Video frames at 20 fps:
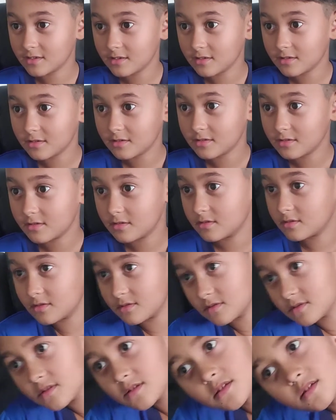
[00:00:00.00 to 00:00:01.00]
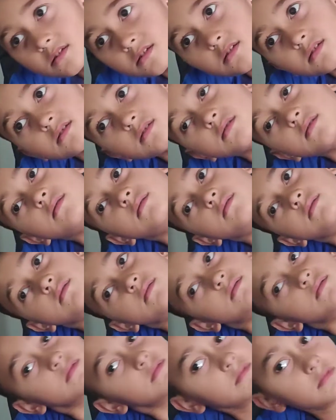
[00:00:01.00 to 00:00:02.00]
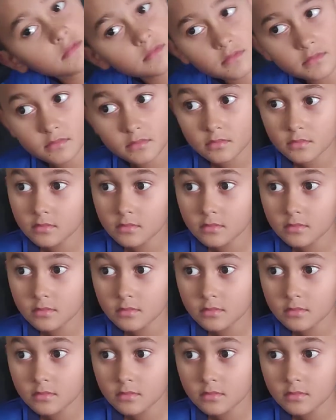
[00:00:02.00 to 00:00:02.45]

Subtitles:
Use a conditional. How can you